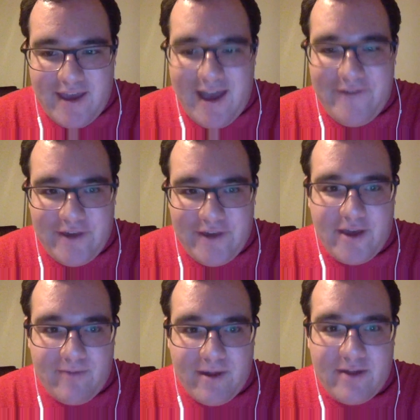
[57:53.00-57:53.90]
he could
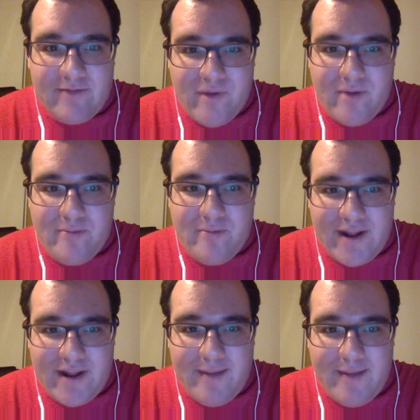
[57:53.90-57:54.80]
win. They're pretty
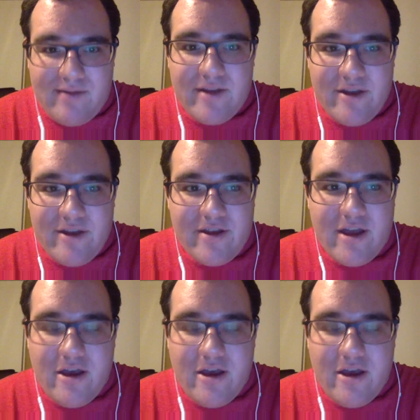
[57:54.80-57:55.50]
damn easily. Yeah.